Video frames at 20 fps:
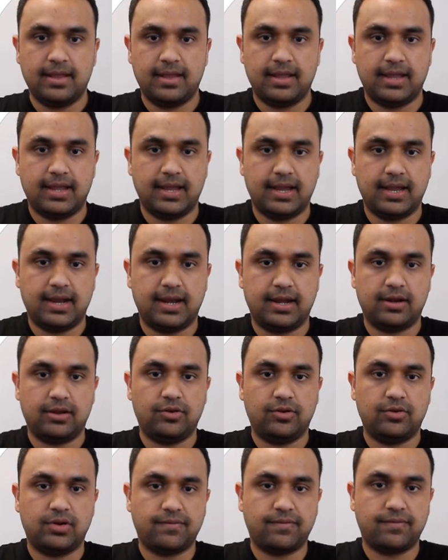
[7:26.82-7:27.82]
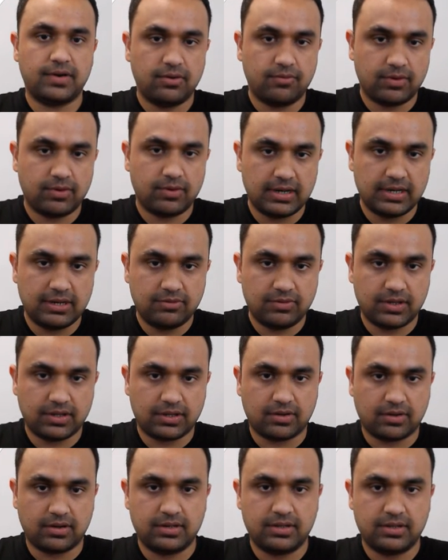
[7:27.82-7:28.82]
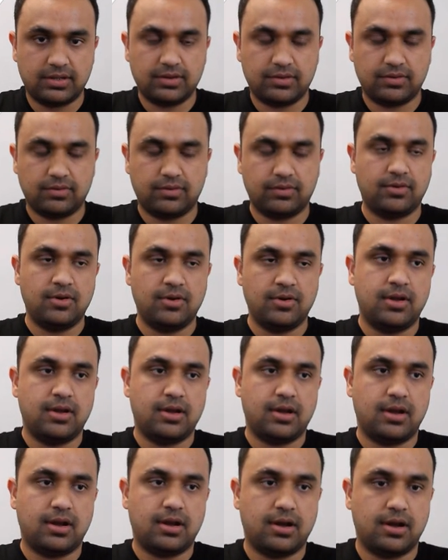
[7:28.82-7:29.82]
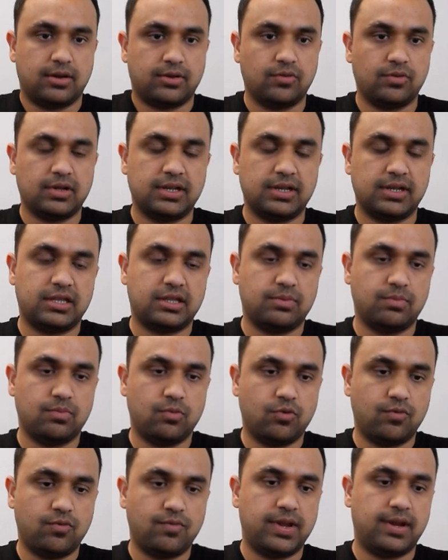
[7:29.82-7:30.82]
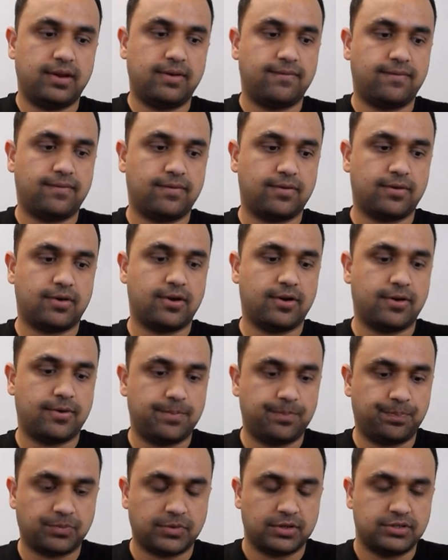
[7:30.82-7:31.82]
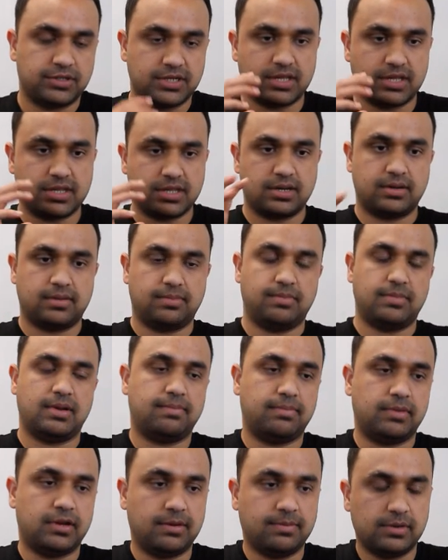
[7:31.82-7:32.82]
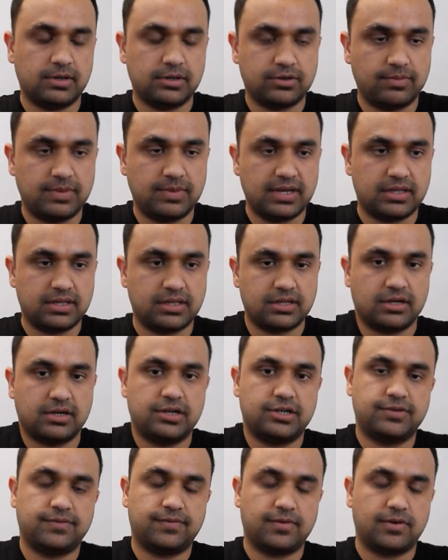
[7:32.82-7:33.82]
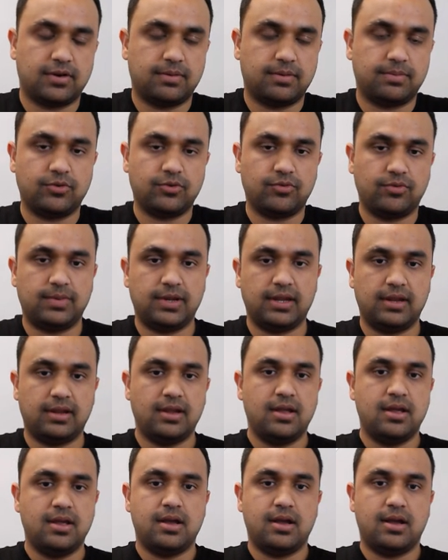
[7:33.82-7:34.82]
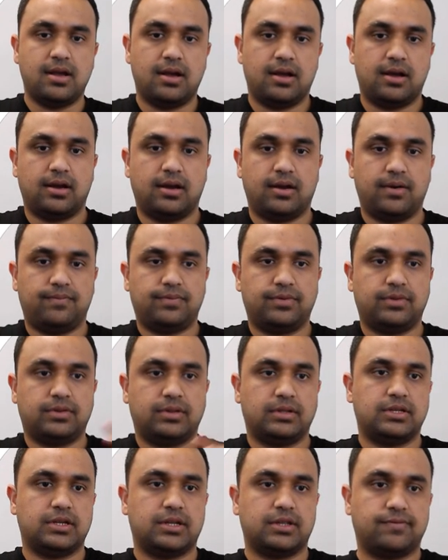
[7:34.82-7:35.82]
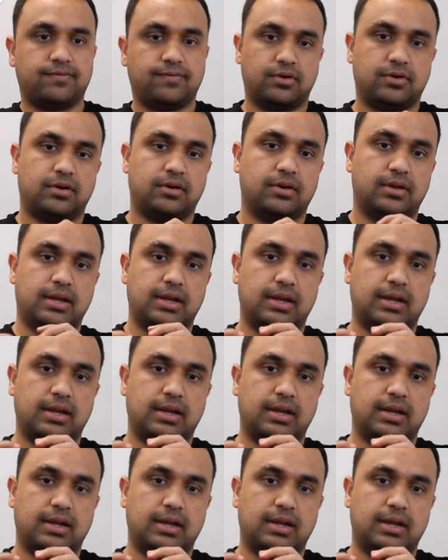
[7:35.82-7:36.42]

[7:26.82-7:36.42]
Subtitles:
and you definitely want to leave this on. So Google is moving from just able to be searched from to be just for